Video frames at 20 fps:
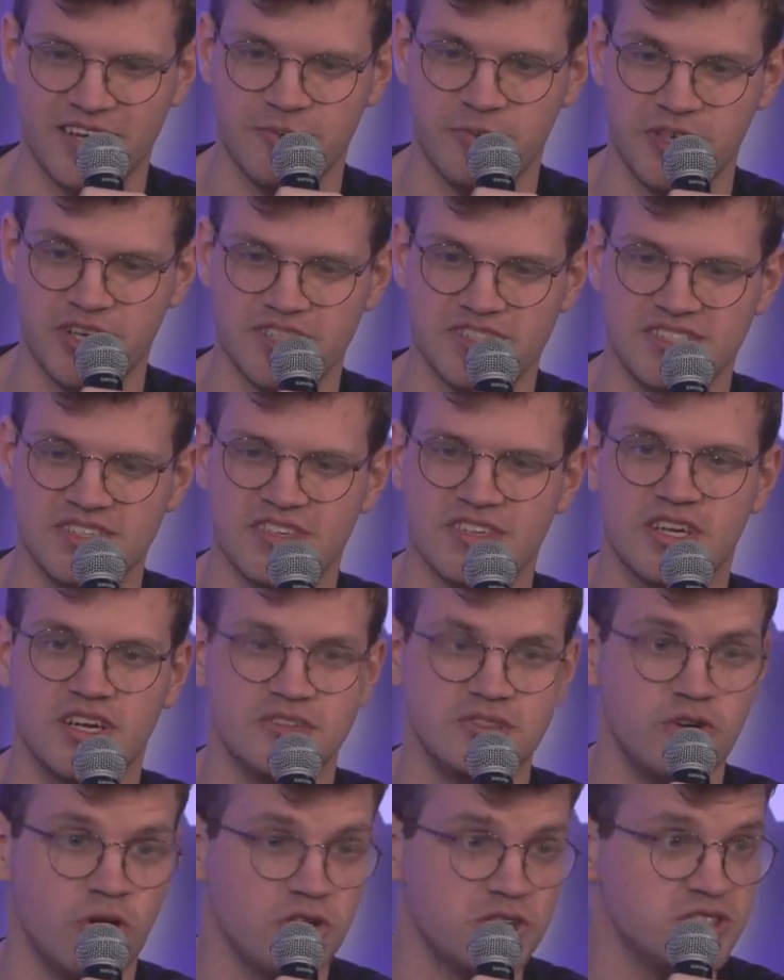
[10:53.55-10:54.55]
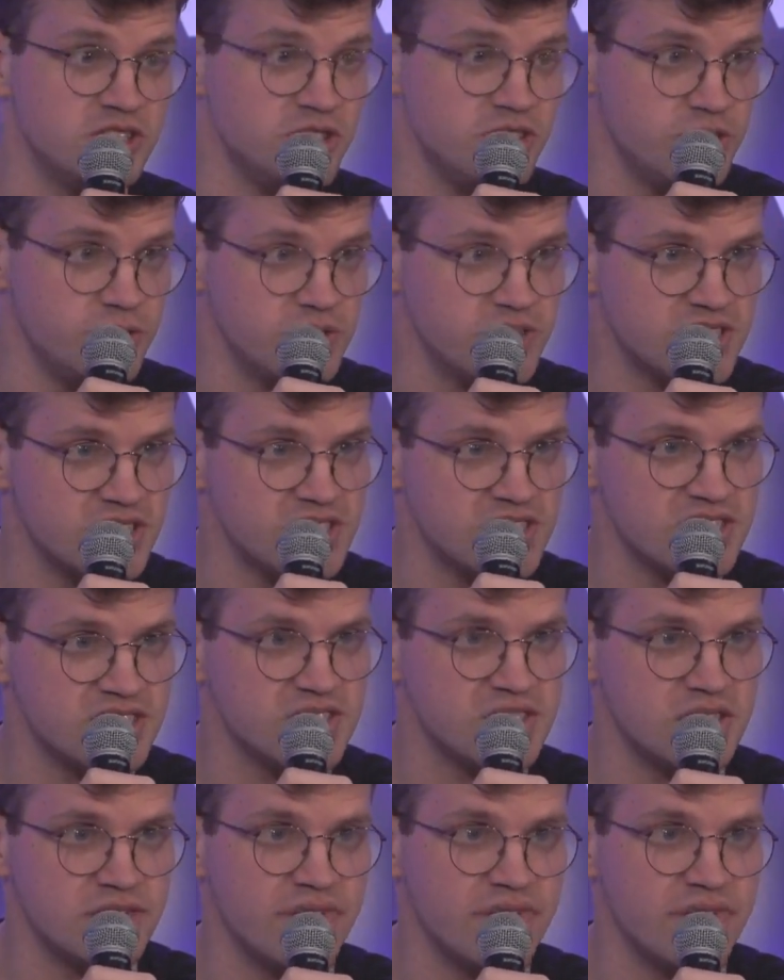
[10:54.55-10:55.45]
whether it's talking to users to